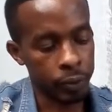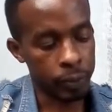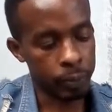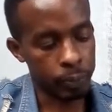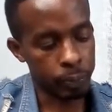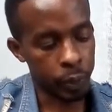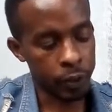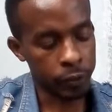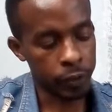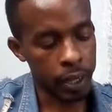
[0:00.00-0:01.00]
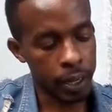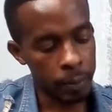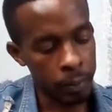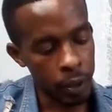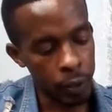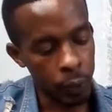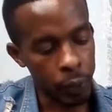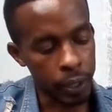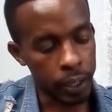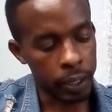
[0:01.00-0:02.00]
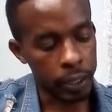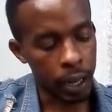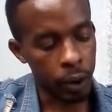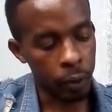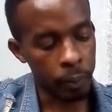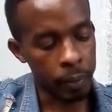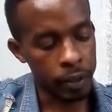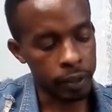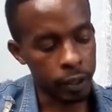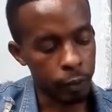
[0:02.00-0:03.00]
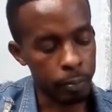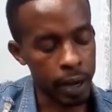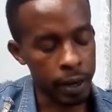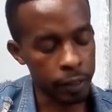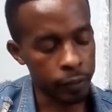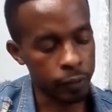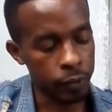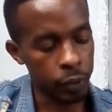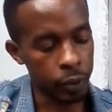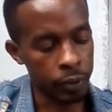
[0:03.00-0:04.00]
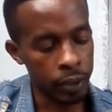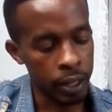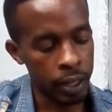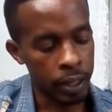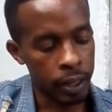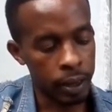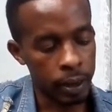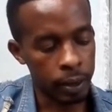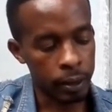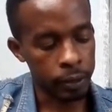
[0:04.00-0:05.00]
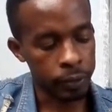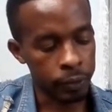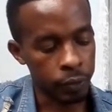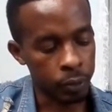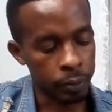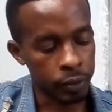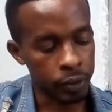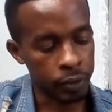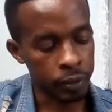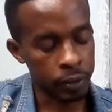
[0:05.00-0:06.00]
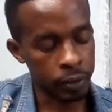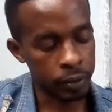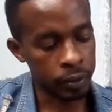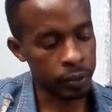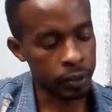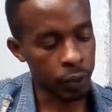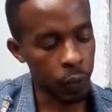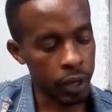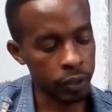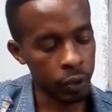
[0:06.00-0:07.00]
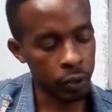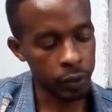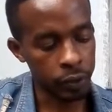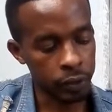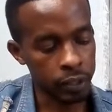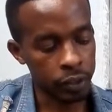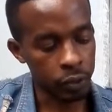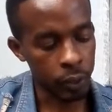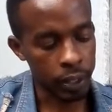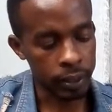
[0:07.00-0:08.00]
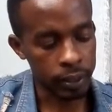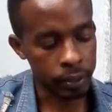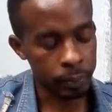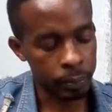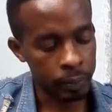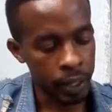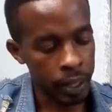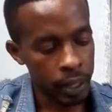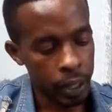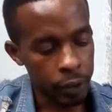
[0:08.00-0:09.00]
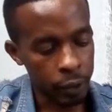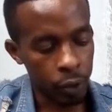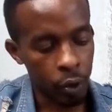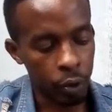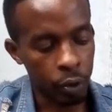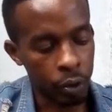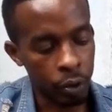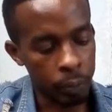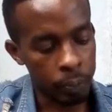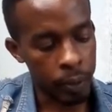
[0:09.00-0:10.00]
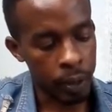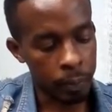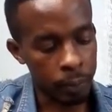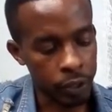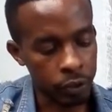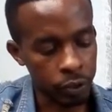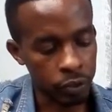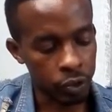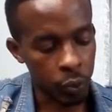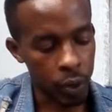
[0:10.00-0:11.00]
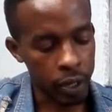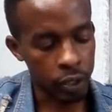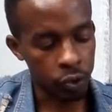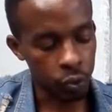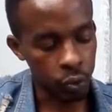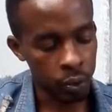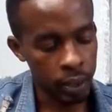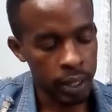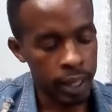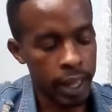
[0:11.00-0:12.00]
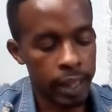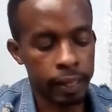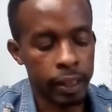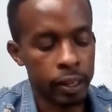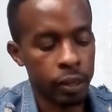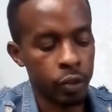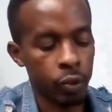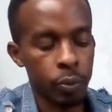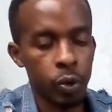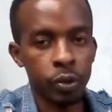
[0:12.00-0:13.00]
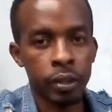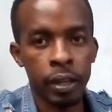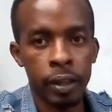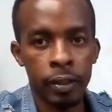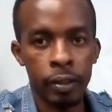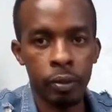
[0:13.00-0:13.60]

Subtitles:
pointer finger will now, instead of barring the full from string 1 all the way to 6, you can just hold, press on string 1 and 2, and then you mute your